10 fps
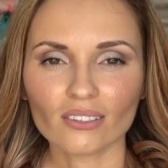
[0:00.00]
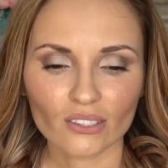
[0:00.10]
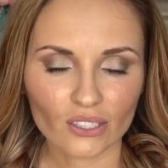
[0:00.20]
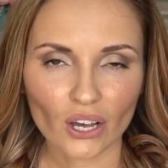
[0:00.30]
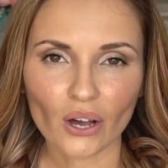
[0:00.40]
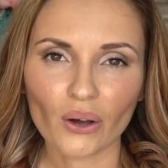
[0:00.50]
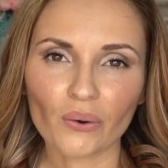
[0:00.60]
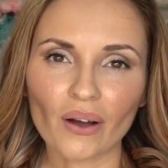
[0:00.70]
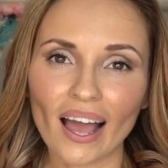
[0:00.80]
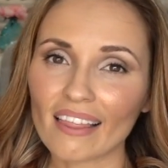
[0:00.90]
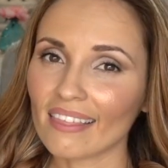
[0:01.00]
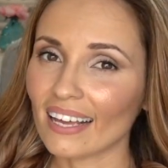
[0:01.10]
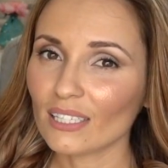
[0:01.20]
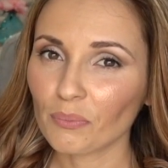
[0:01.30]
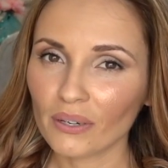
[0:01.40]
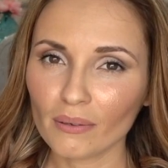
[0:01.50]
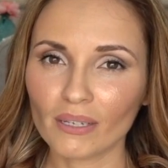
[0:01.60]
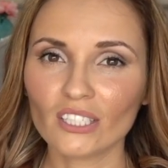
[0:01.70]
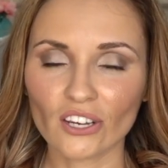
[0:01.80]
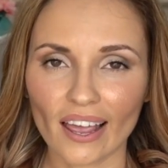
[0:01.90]
So that's pretty
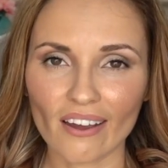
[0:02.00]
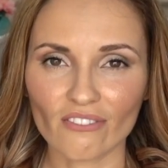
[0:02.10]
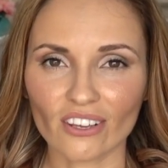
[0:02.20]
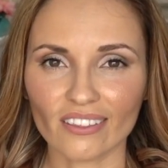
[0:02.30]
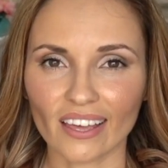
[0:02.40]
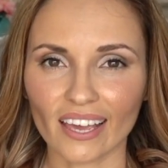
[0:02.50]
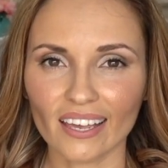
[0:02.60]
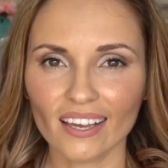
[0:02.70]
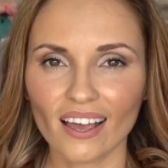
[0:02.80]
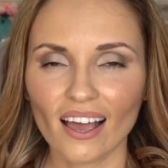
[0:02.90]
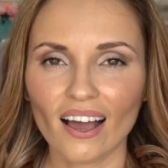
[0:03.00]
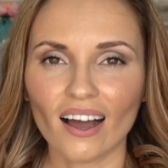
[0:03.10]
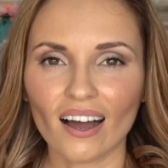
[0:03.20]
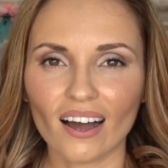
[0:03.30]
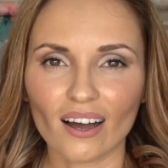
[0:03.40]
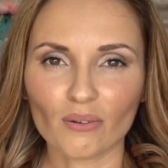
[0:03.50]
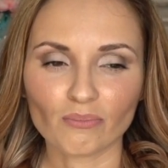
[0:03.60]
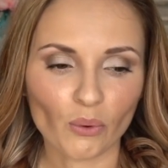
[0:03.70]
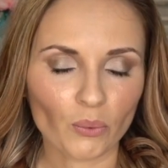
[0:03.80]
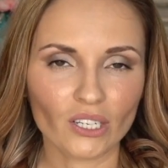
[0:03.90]
much everything.
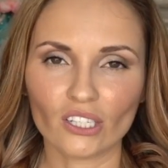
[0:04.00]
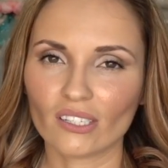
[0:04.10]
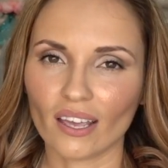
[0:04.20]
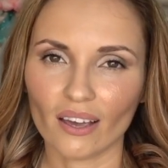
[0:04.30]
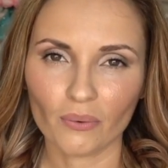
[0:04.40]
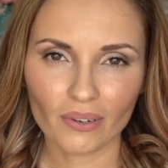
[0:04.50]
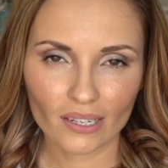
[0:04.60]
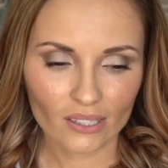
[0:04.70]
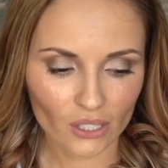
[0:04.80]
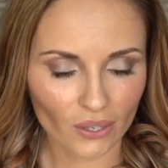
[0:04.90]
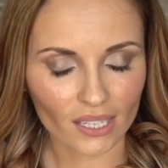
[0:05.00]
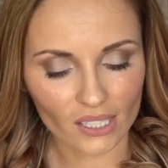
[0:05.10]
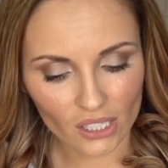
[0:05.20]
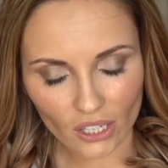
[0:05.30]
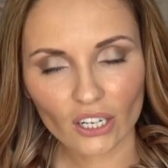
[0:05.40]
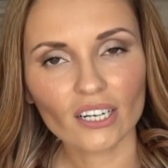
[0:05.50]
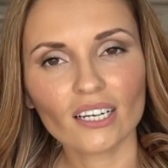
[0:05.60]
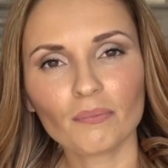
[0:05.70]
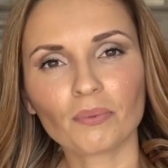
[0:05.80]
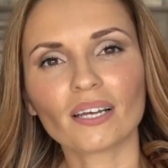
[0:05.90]
Um, we just can't wait to get
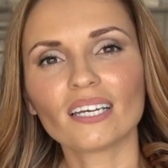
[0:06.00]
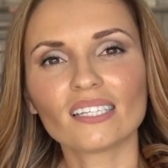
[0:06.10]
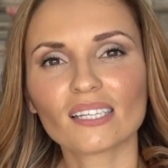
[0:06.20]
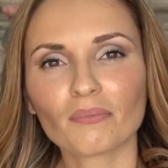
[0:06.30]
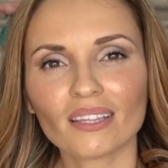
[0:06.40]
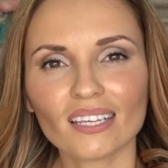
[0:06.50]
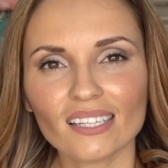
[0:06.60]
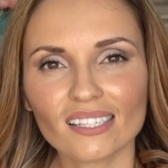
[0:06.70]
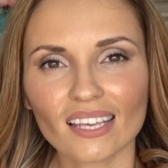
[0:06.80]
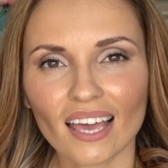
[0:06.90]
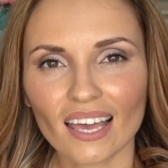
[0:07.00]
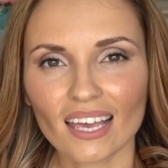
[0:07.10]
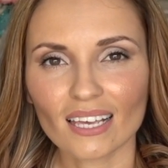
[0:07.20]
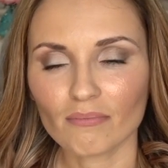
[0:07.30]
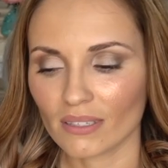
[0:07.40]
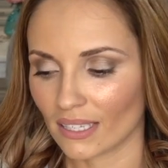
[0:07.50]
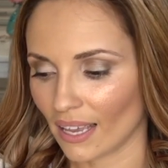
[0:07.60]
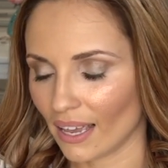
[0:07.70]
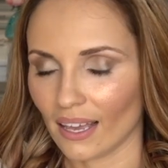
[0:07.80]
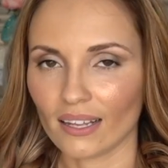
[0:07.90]
started playing some of these games
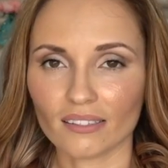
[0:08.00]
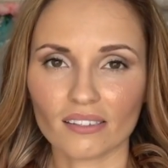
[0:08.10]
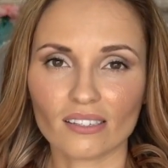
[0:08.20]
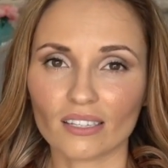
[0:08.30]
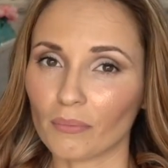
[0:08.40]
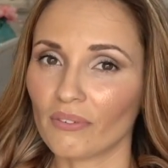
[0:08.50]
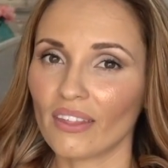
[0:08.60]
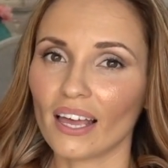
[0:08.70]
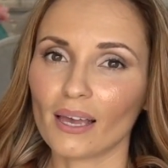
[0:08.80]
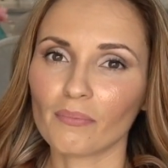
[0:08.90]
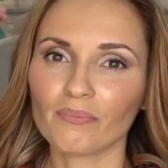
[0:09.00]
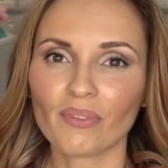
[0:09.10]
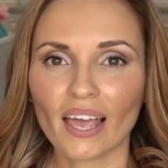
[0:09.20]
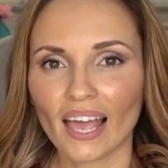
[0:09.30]
and some of them